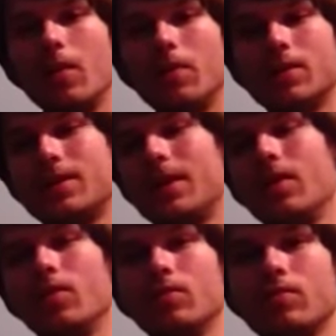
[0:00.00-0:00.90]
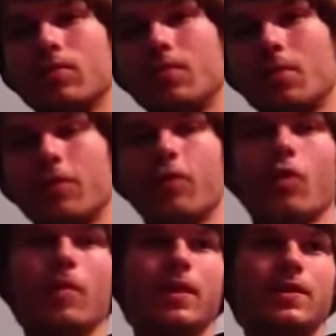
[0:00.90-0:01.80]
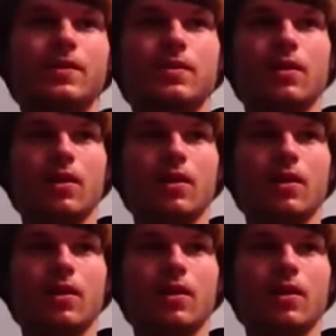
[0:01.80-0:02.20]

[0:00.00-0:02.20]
But still, the performance